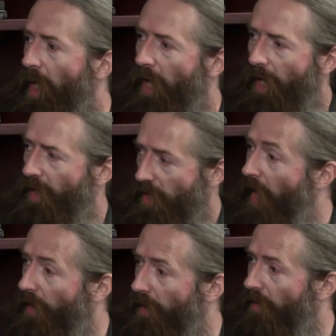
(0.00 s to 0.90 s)
a
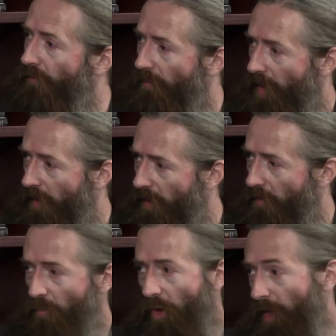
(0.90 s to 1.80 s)
challenge for many
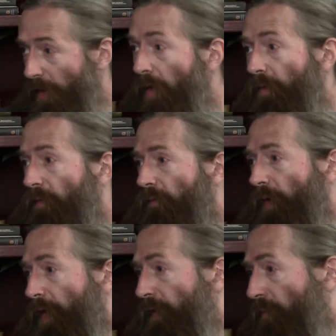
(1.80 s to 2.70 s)
more conservative
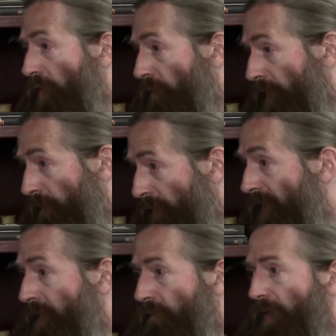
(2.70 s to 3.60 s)
investors, more
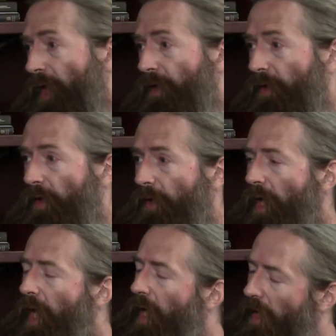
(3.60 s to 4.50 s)
risk-averse investors,
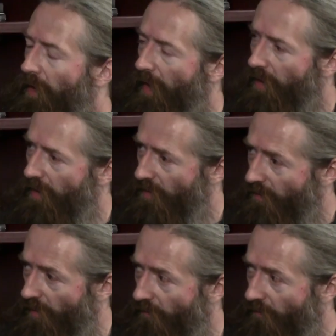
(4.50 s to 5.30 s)
in getting into this